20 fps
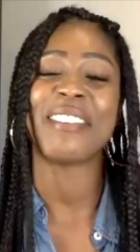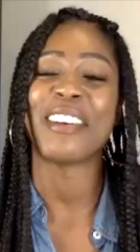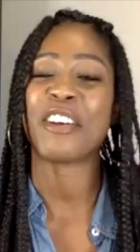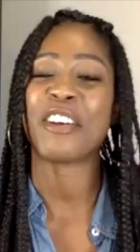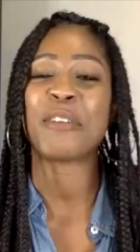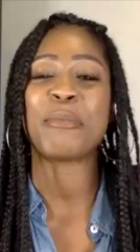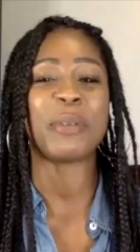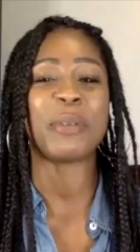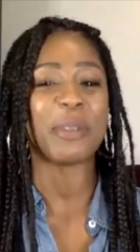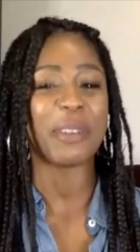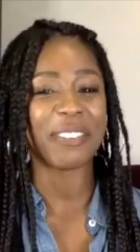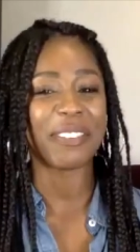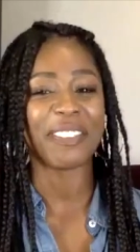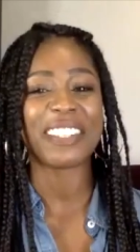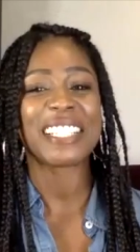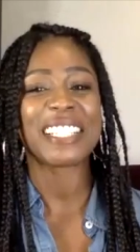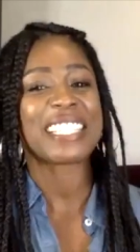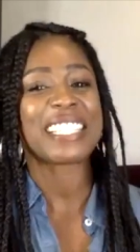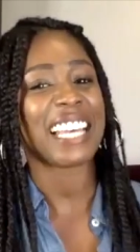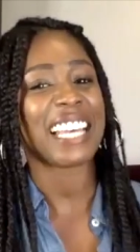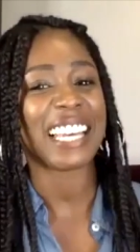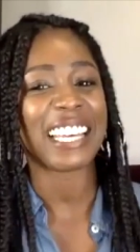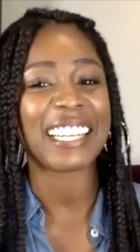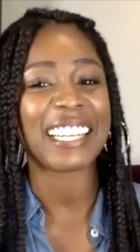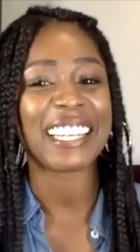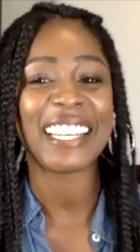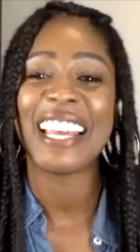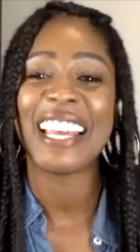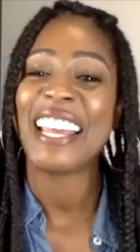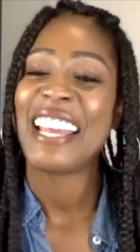Very beautifully
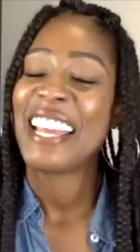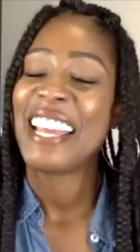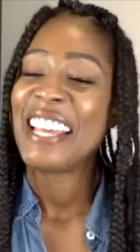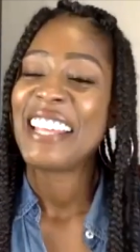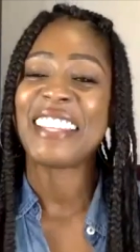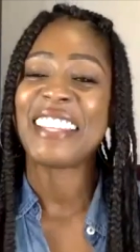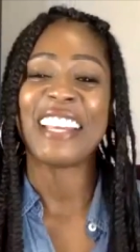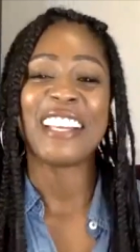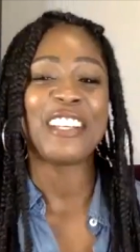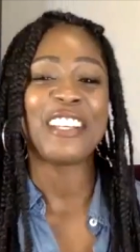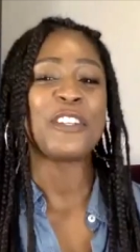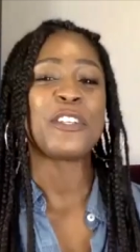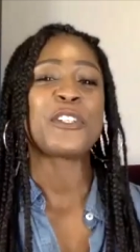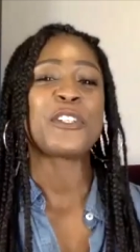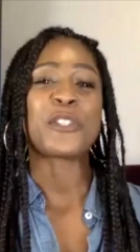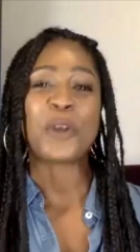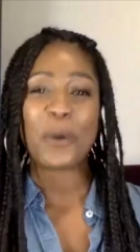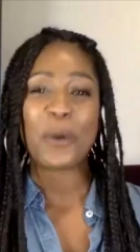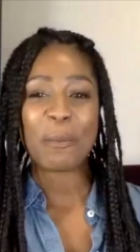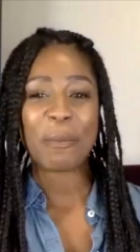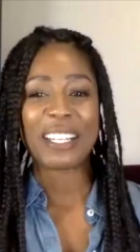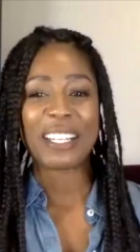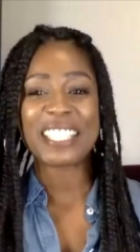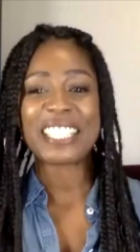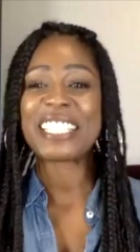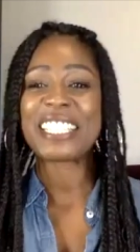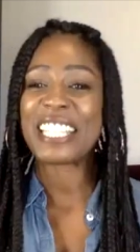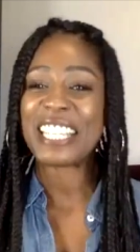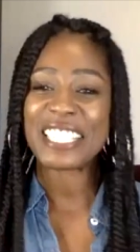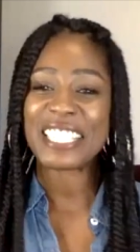said. Thank you so much,
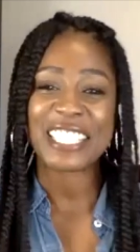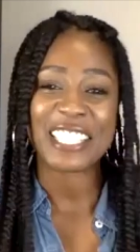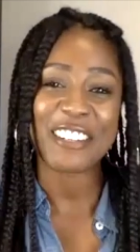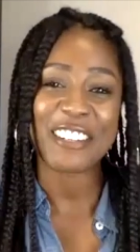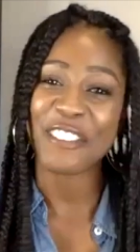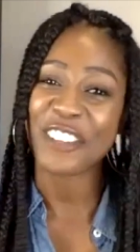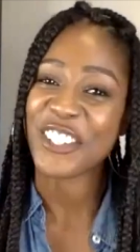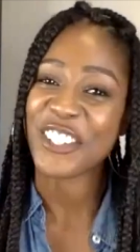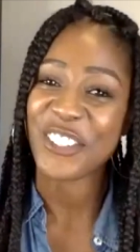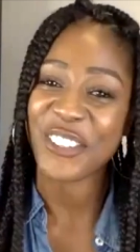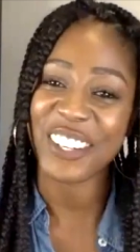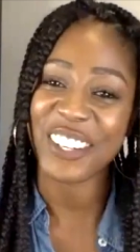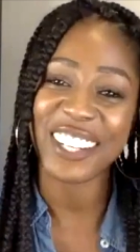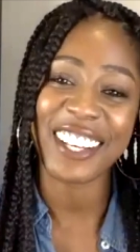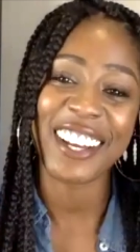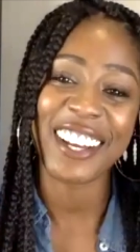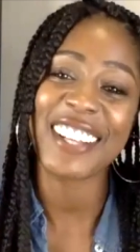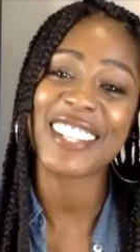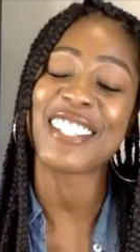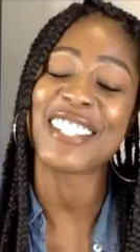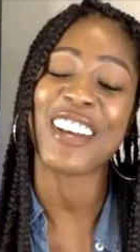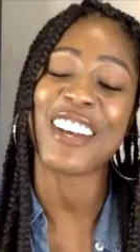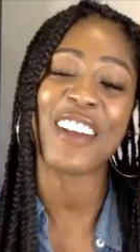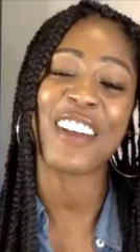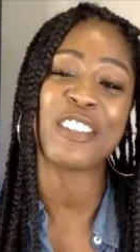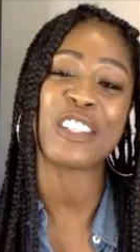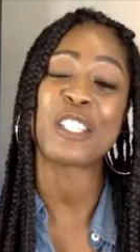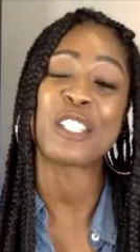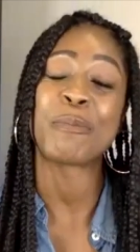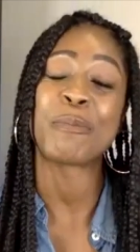Stacie, for joining us on
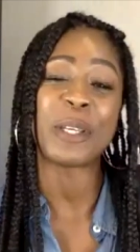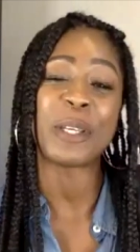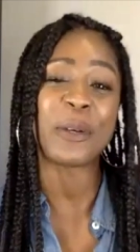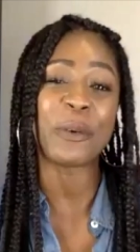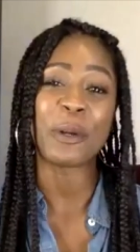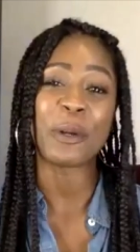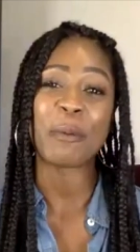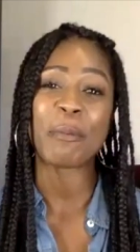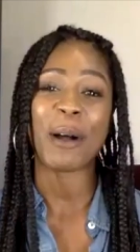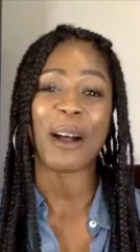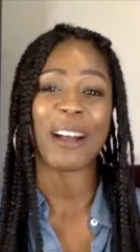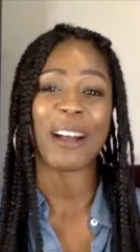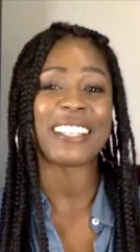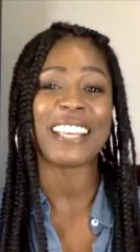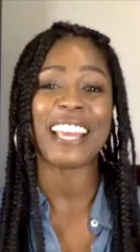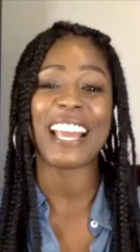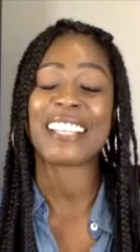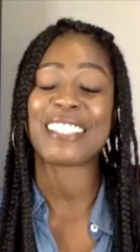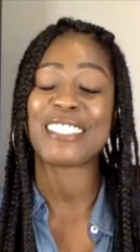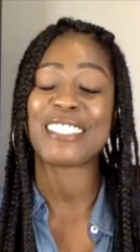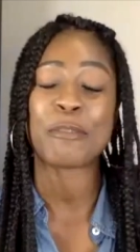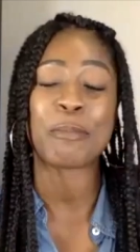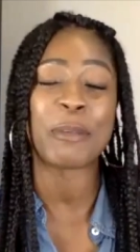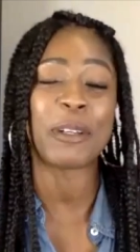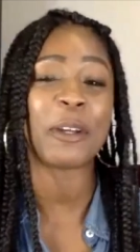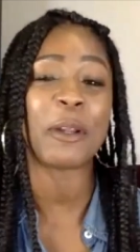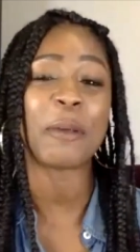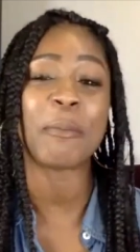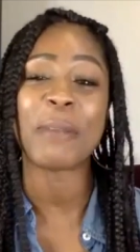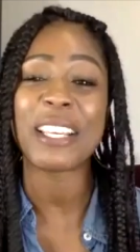the Speak Real podcast. It's been
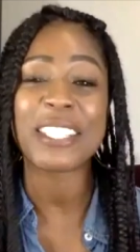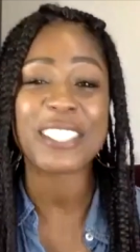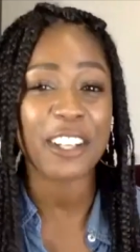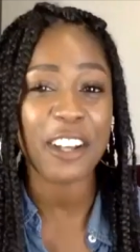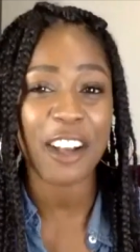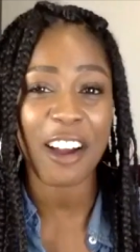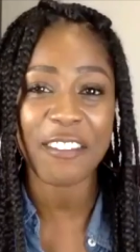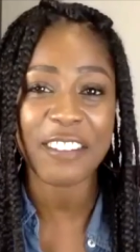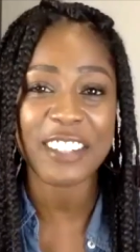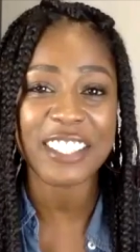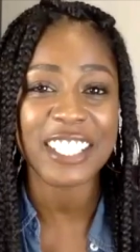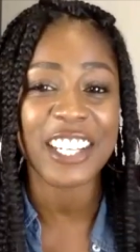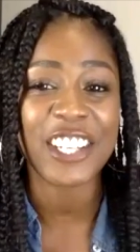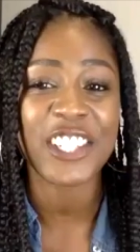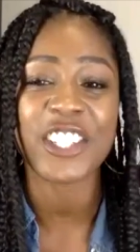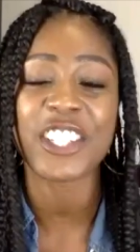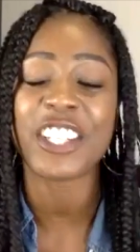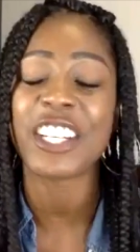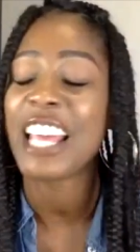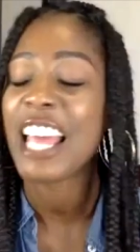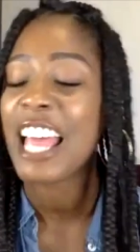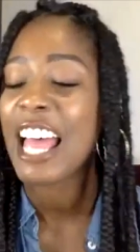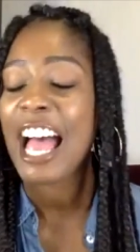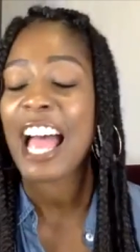an amazing conversation.